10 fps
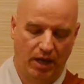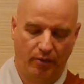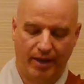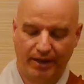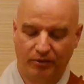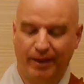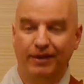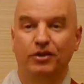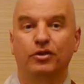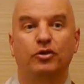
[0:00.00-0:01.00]
When it
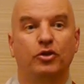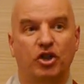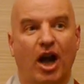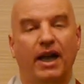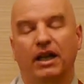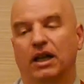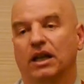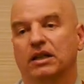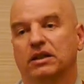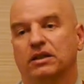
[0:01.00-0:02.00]
went to
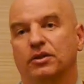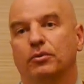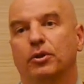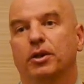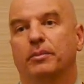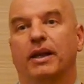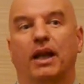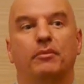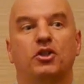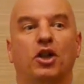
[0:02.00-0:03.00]
China, the word
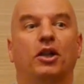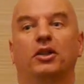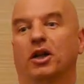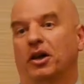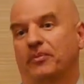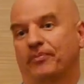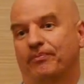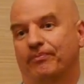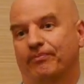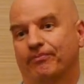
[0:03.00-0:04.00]
became Channa.
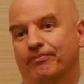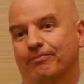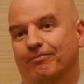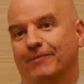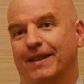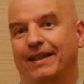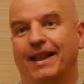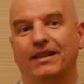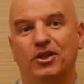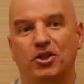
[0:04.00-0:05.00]
And
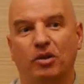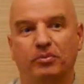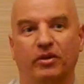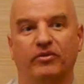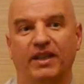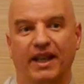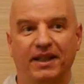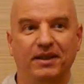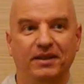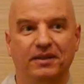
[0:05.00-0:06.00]
then they chopped off the
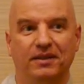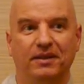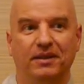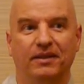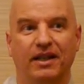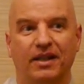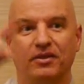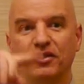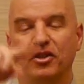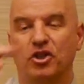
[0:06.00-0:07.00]
end,
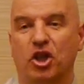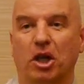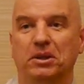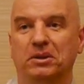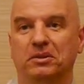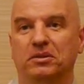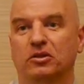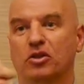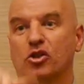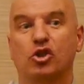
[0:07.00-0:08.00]
then Chan,
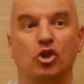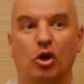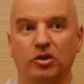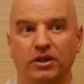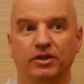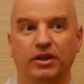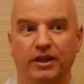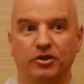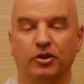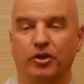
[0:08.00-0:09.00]
Son in,
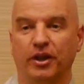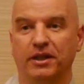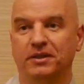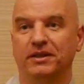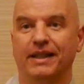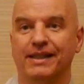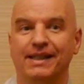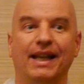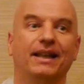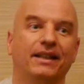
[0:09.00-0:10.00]
in Korean, and
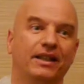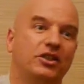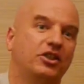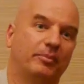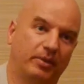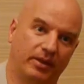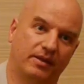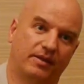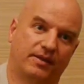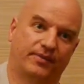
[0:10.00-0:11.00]
Zen in
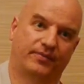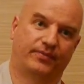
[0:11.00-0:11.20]
Japanese.